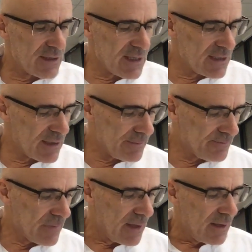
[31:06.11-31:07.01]

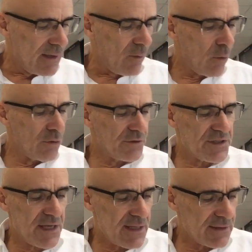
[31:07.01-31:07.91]
system, or the
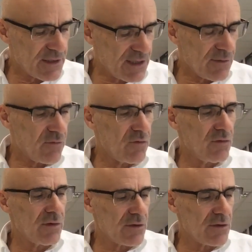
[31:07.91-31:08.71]
state and the state of war.